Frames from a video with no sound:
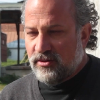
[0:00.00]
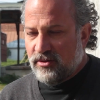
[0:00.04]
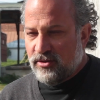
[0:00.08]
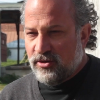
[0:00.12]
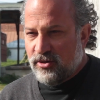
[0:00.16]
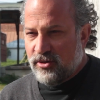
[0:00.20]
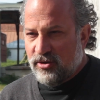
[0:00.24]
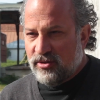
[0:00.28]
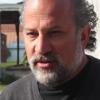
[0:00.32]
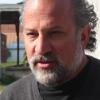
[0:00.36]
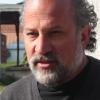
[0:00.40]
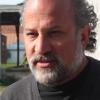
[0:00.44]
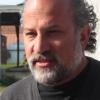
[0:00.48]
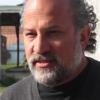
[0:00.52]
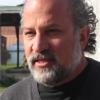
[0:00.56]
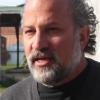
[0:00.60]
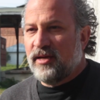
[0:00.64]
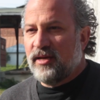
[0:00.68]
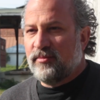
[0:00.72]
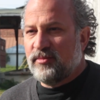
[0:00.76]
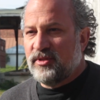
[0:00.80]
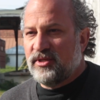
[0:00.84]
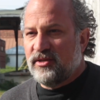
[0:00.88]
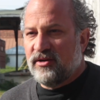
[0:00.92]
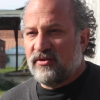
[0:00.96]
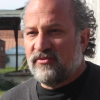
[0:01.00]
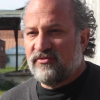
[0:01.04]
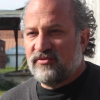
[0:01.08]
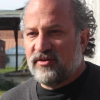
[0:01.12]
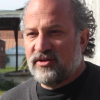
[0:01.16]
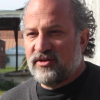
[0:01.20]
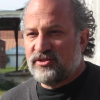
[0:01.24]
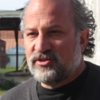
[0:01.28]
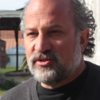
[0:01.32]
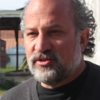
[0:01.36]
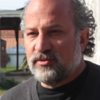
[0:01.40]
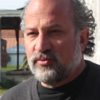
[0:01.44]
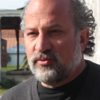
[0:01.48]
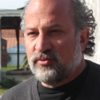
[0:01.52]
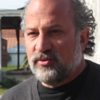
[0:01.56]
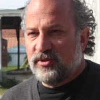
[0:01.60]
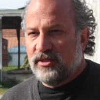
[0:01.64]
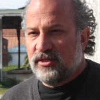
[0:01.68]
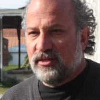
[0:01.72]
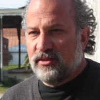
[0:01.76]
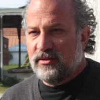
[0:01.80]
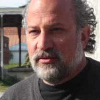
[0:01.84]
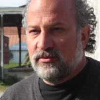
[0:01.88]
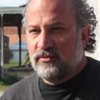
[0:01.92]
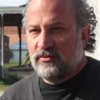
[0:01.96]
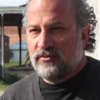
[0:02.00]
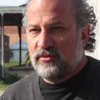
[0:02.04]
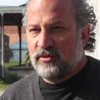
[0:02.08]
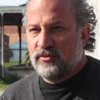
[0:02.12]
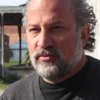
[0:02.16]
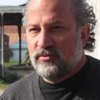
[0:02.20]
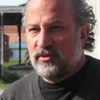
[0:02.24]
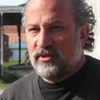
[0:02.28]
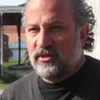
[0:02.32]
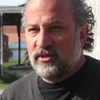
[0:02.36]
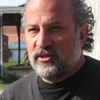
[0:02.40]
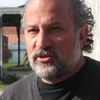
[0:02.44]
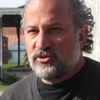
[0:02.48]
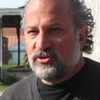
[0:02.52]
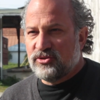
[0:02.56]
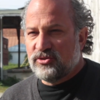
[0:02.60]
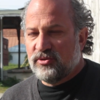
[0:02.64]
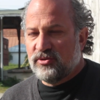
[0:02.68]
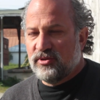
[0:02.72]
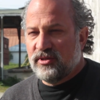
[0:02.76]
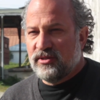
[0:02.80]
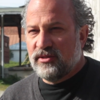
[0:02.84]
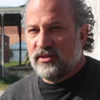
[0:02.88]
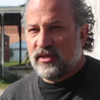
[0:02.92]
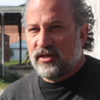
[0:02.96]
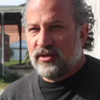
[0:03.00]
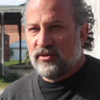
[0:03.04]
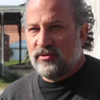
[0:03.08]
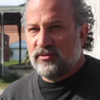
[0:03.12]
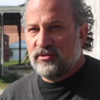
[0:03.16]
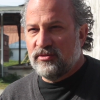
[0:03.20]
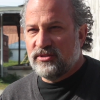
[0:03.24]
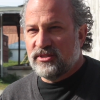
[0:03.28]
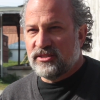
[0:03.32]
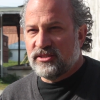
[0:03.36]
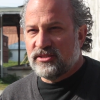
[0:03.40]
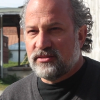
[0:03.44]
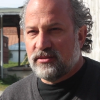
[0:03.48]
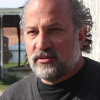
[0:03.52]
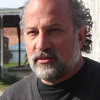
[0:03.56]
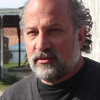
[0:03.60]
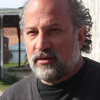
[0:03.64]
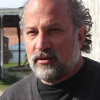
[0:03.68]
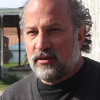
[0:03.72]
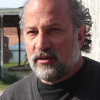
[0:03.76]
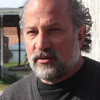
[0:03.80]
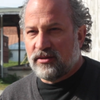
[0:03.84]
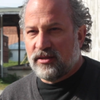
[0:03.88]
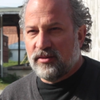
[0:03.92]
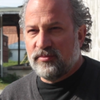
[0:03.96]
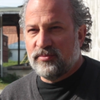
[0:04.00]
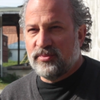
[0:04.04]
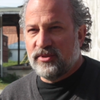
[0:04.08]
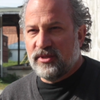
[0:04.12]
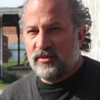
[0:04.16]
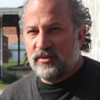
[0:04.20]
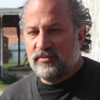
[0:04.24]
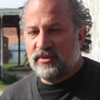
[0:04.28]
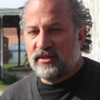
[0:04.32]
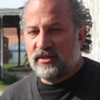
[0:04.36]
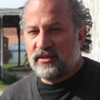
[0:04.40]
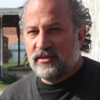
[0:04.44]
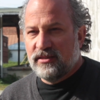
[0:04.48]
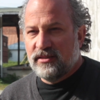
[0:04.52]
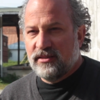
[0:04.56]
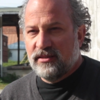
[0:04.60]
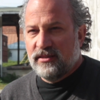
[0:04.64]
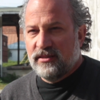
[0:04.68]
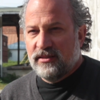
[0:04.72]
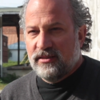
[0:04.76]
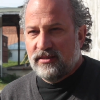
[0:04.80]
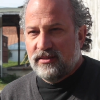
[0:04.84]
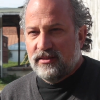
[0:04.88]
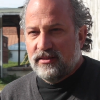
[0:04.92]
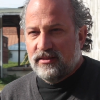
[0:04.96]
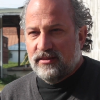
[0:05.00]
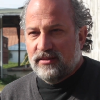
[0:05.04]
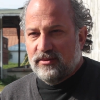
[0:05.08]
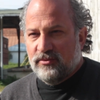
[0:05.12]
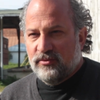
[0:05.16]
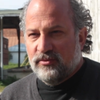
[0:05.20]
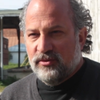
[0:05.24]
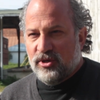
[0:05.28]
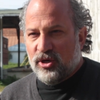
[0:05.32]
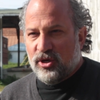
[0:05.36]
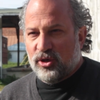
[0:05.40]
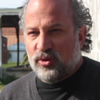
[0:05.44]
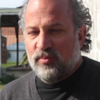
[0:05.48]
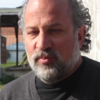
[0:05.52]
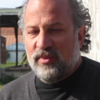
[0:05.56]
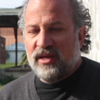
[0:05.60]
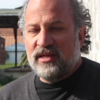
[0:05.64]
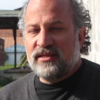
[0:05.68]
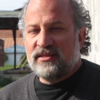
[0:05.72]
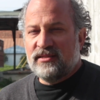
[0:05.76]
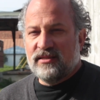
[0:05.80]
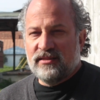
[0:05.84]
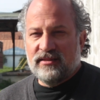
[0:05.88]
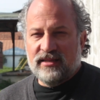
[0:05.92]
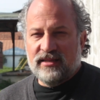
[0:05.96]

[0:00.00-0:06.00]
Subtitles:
Early time in our friendship, we really enjoyed not only just our company, but we augmented